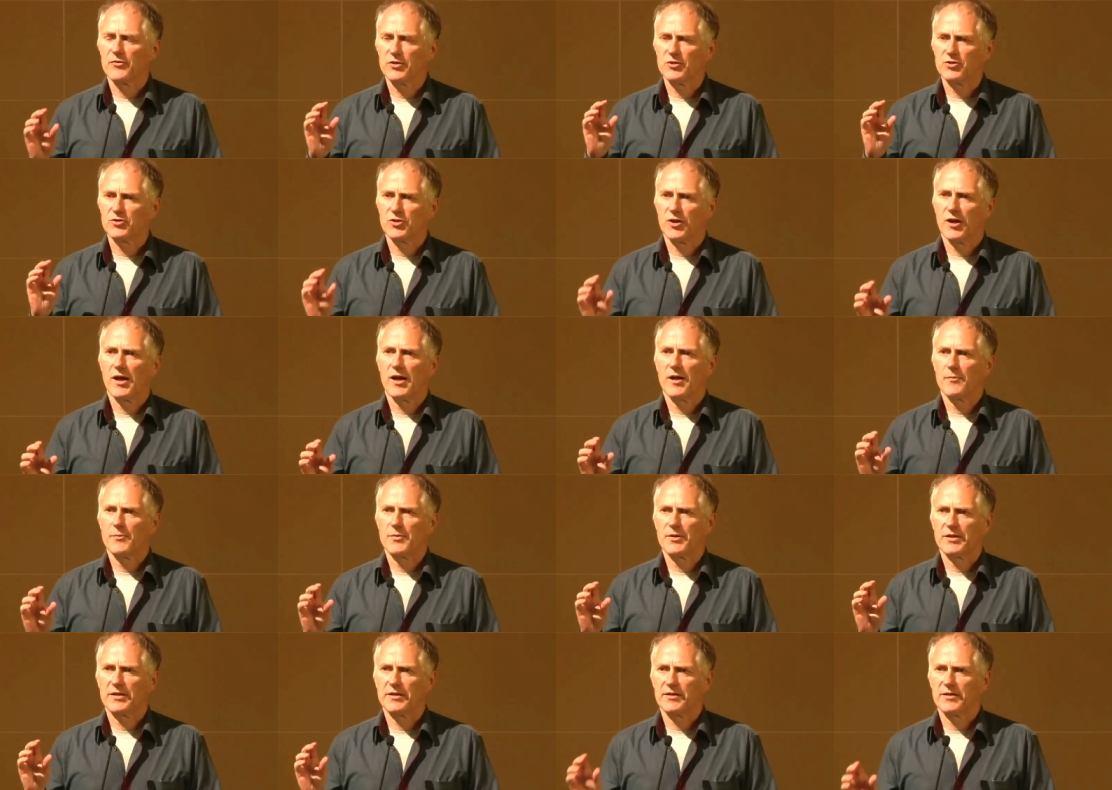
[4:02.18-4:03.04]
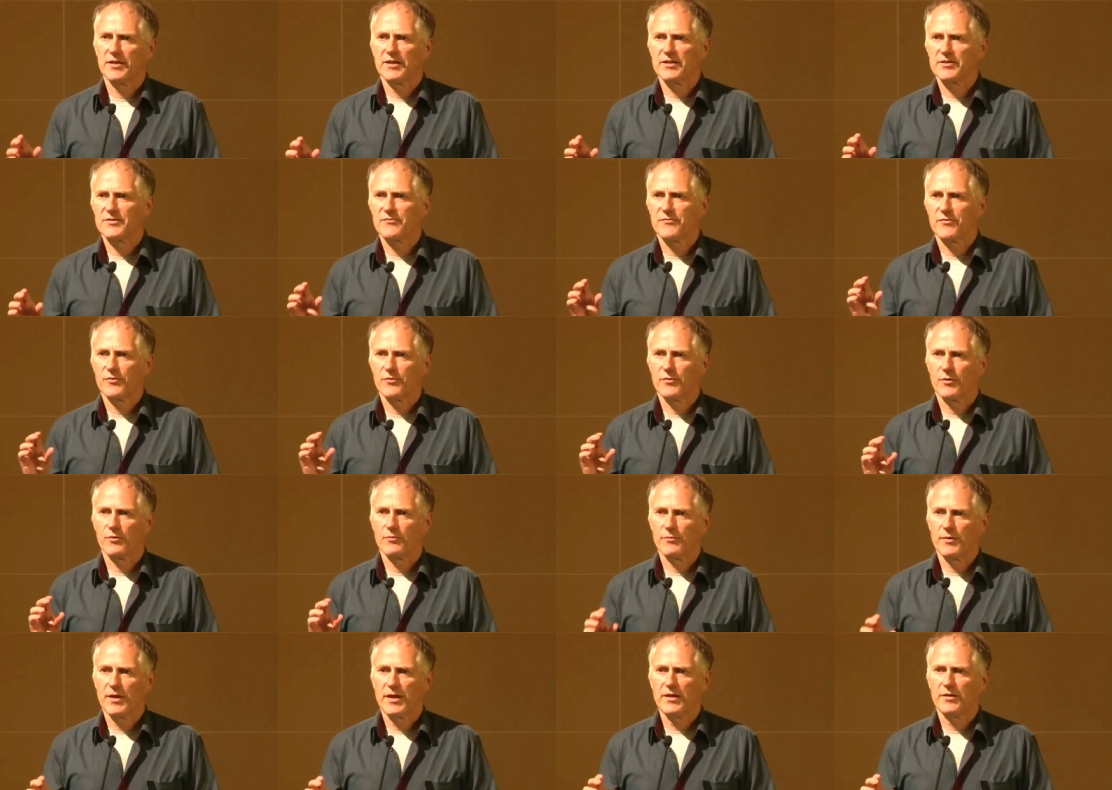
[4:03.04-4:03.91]
the job that it does for a
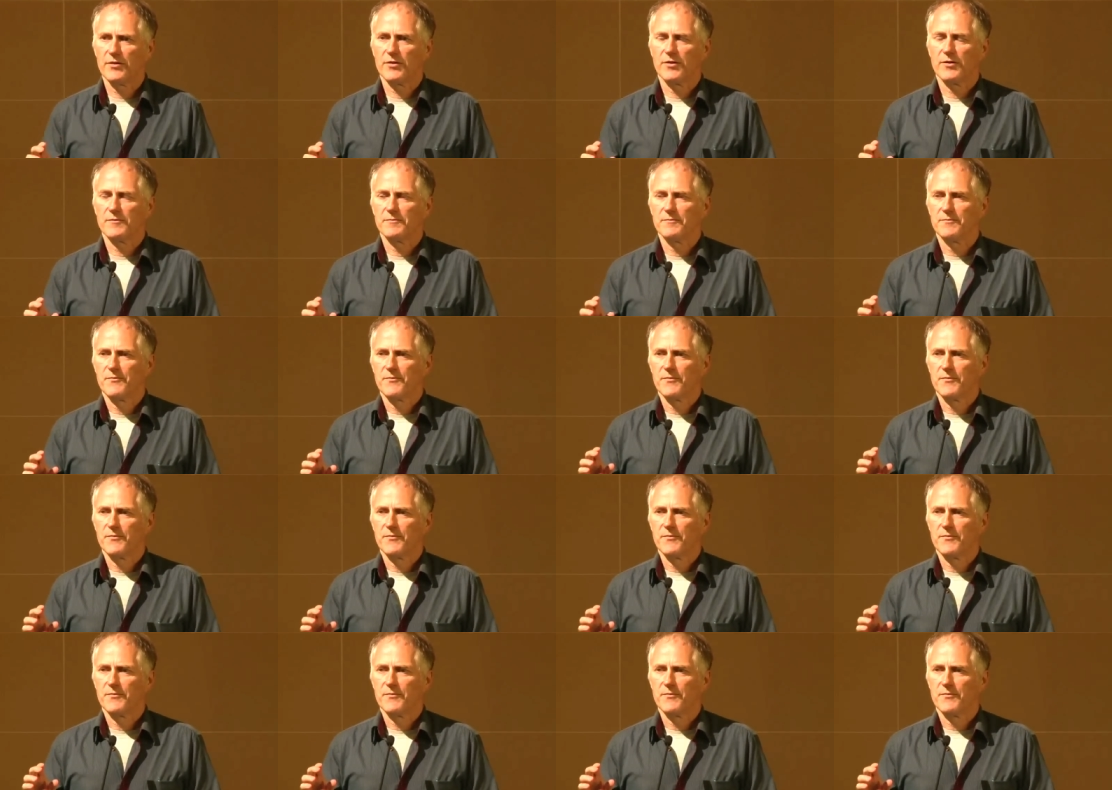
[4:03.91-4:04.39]
reader,